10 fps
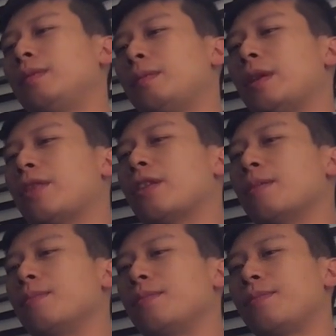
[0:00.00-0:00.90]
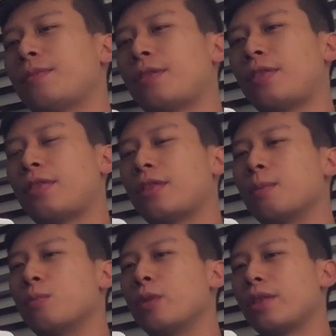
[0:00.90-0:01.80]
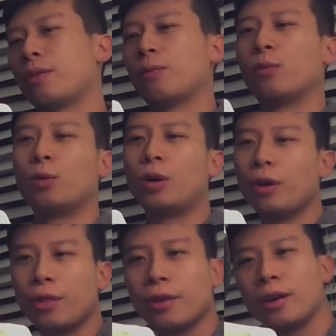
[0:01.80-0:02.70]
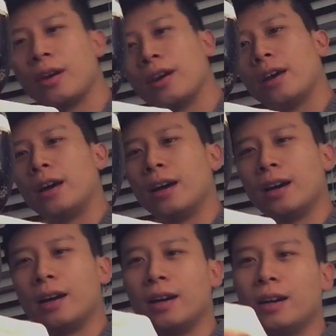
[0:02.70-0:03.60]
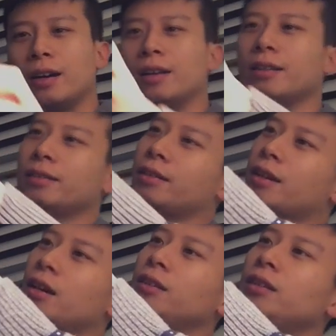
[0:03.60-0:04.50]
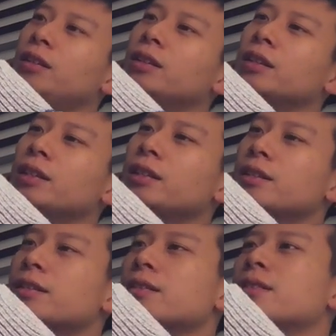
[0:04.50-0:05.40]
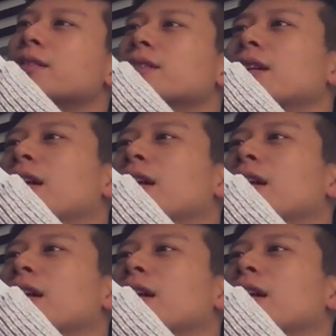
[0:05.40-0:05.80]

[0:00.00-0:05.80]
maybe a thumb width worth. The color, it's